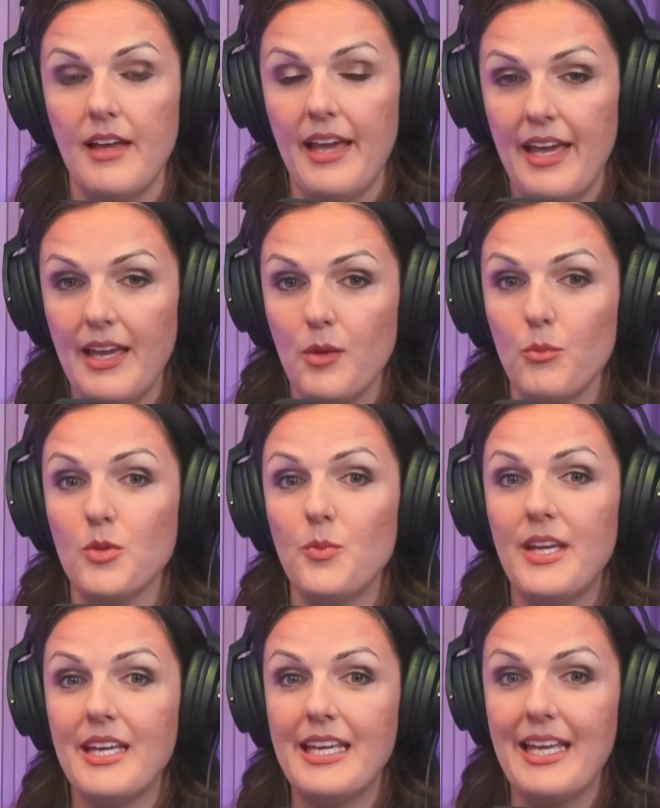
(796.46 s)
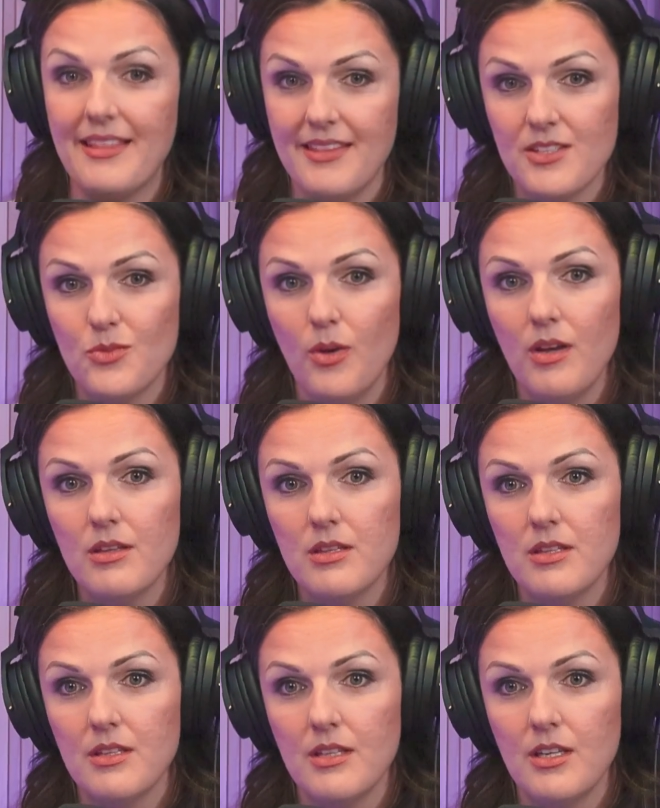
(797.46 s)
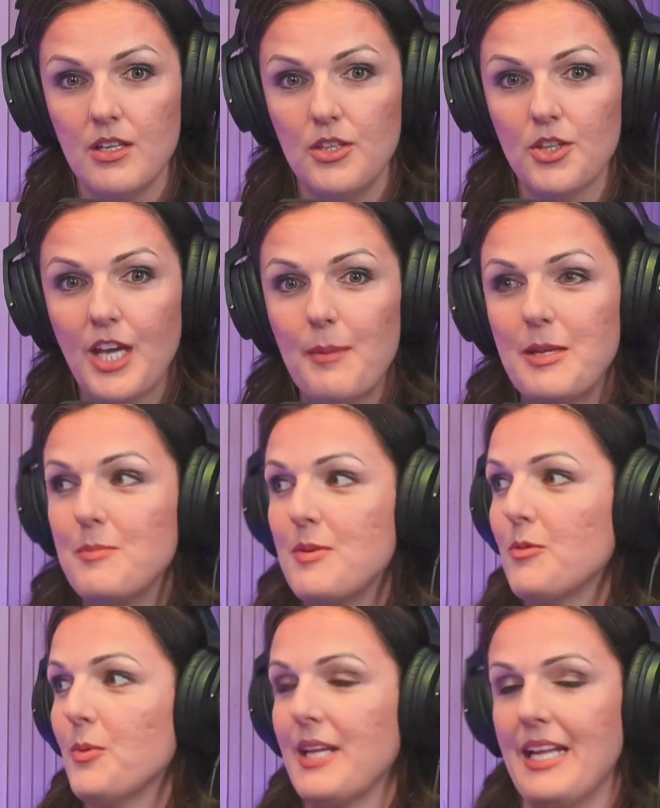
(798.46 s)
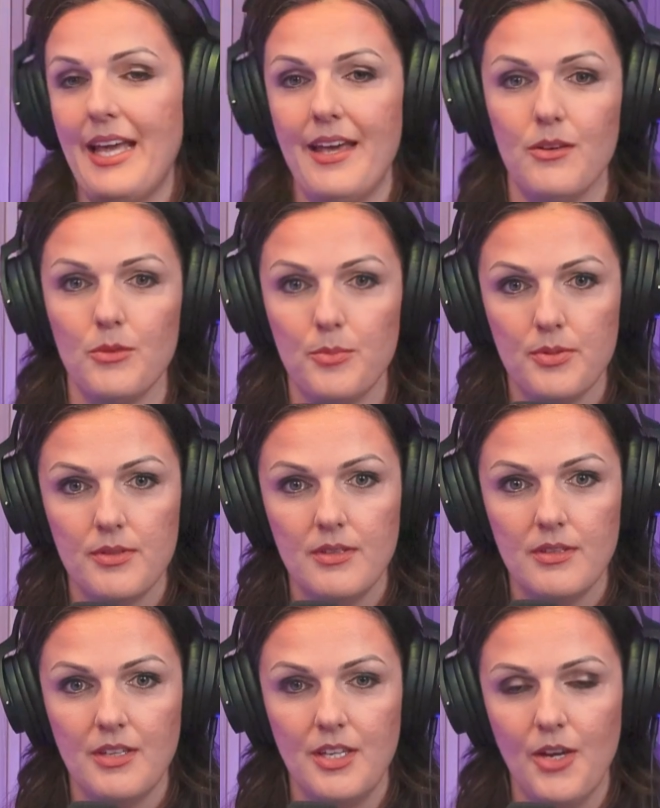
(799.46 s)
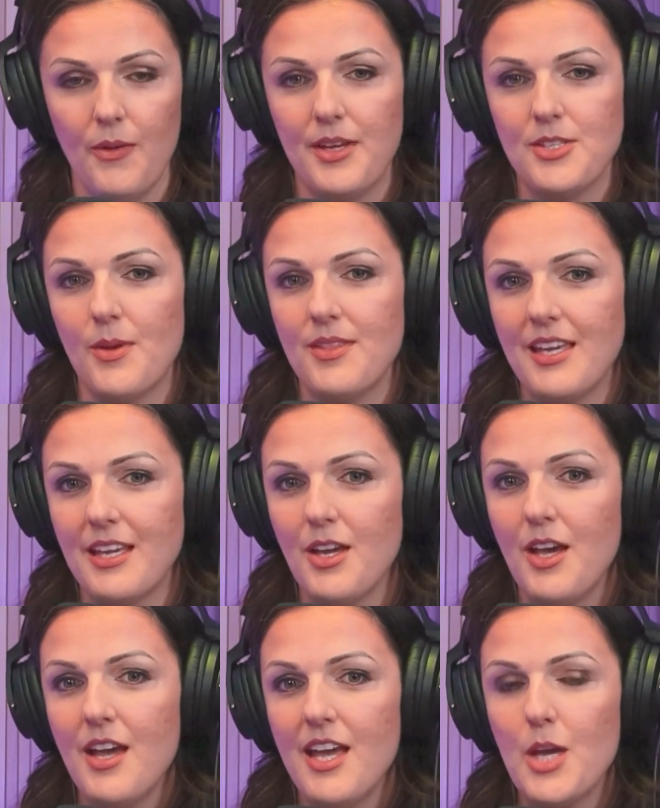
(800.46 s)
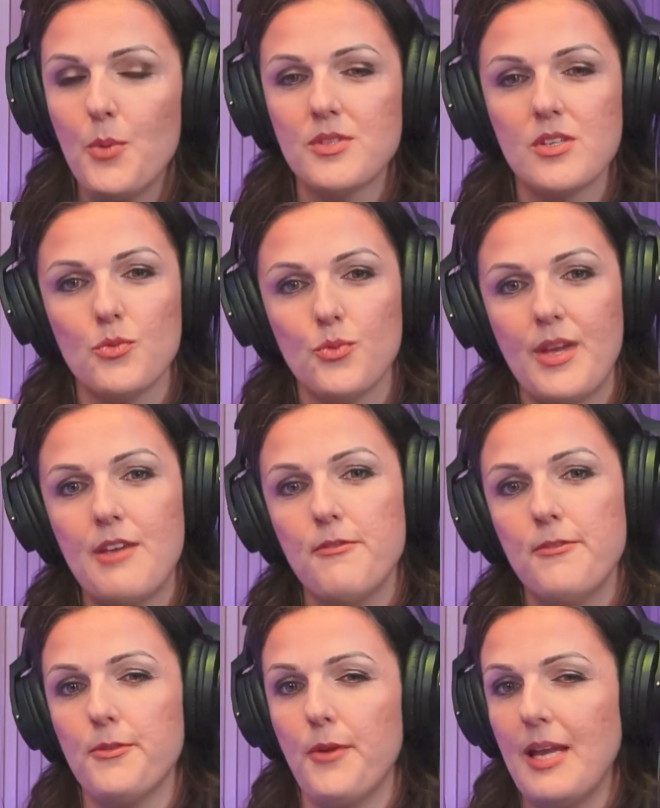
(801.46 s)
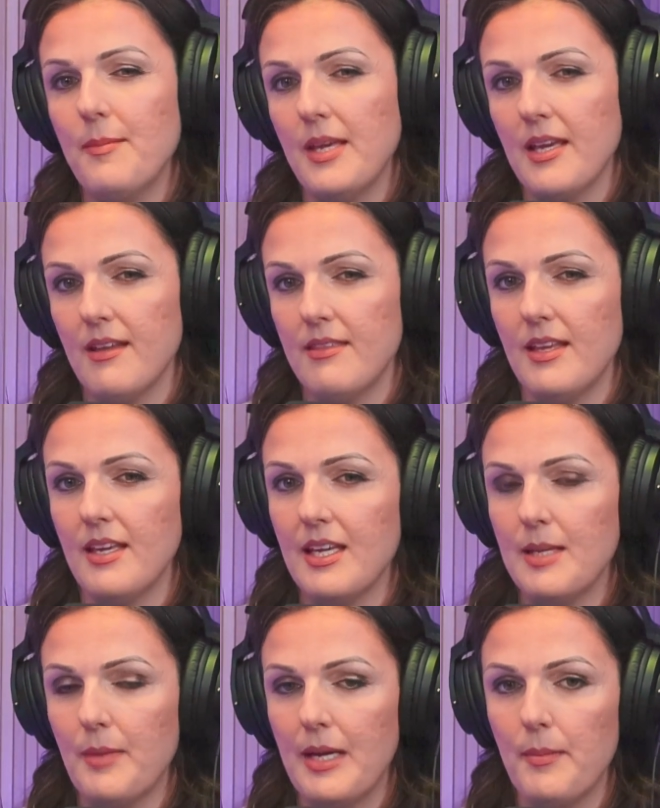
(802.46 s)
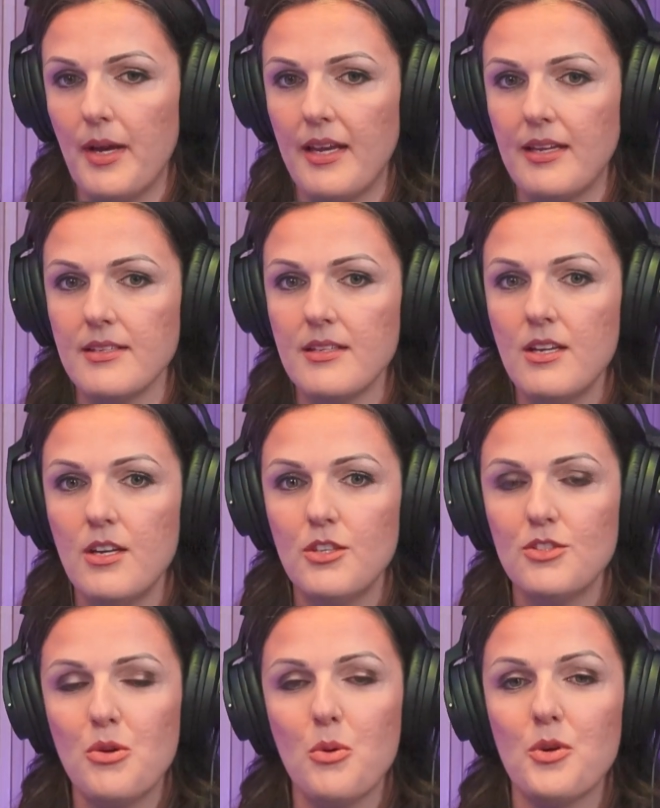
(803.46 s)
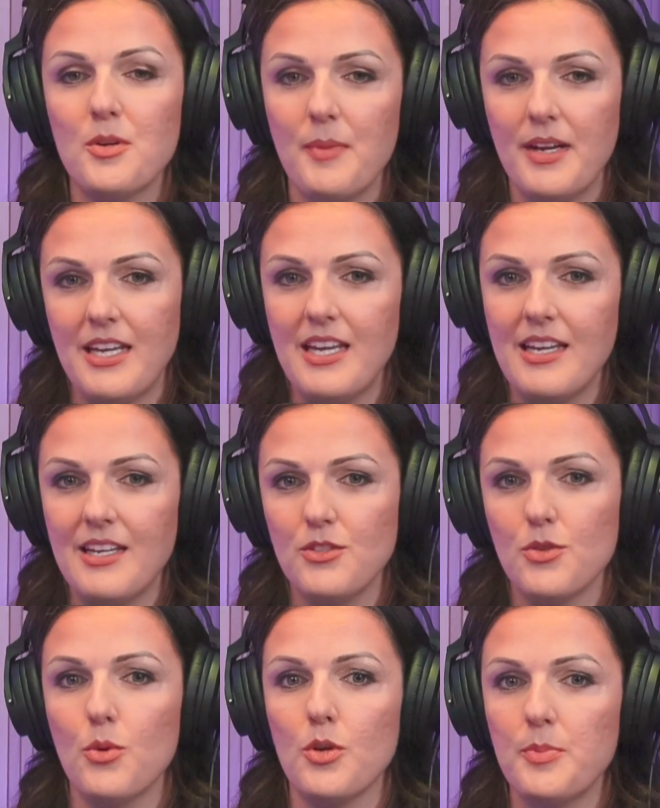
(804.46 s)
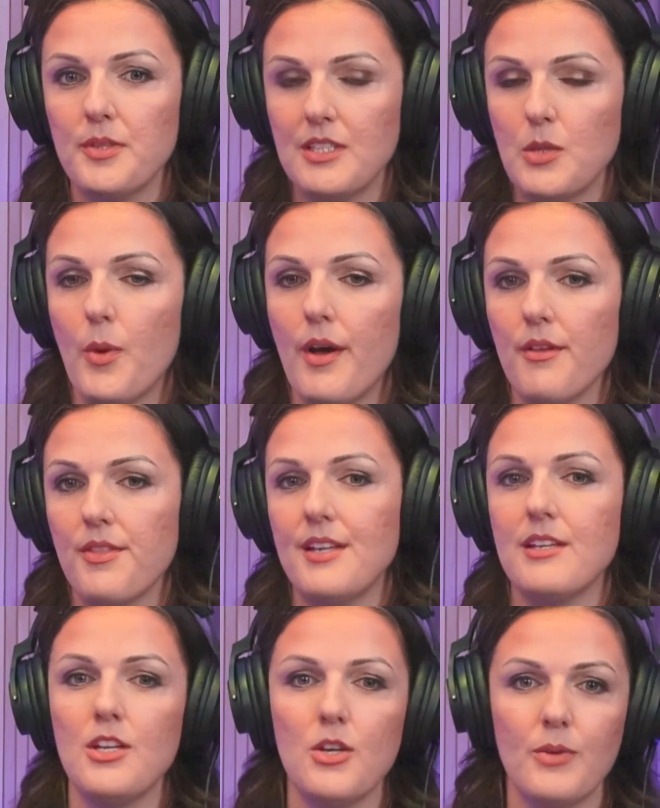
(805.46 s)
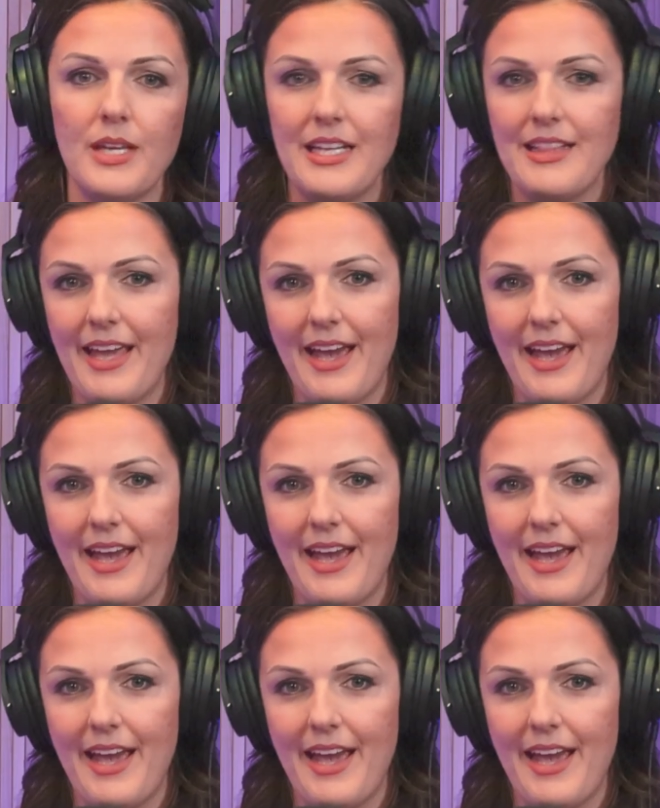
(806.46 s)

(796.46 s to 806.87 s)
hey, when we get this wealth, look how many people we can help. You know, so I think it was a reframing. I think in my mind toward money and toward building wealth and you know getting the